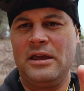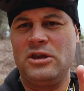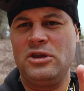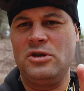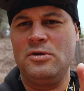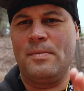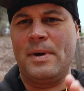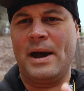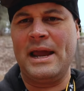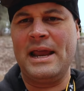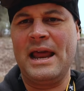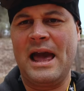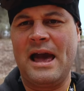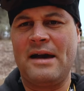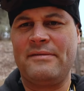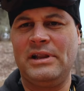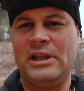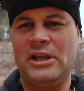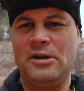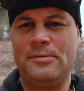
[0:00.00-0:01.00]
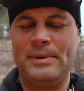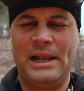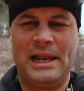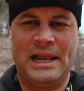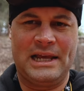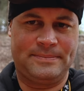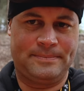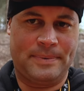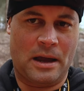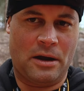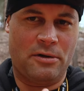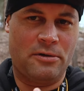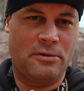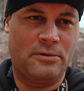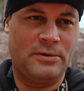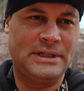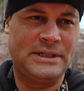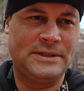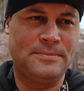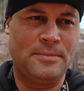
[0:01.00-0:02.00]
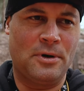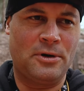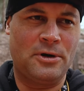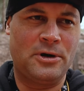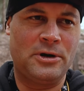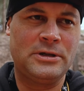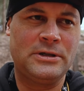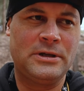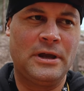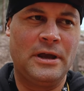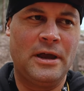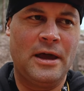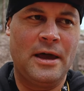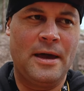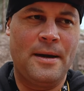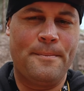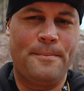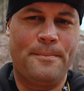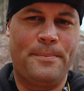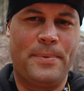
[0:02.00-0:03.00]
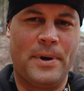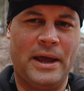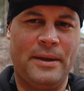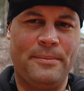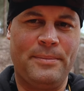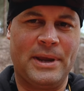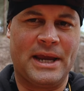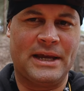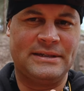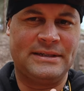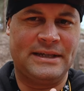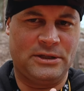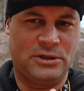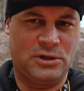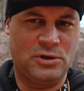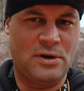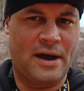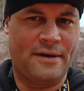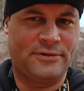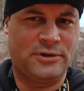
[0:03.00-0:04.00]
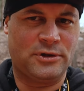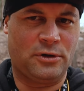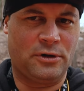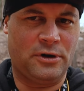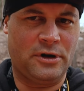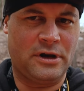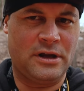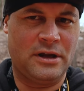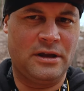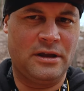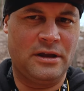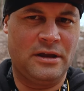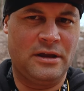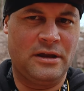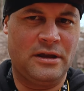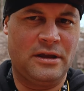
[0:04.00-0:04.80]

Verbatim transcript: You might have a little bit less power with these motors, but because they do have torque,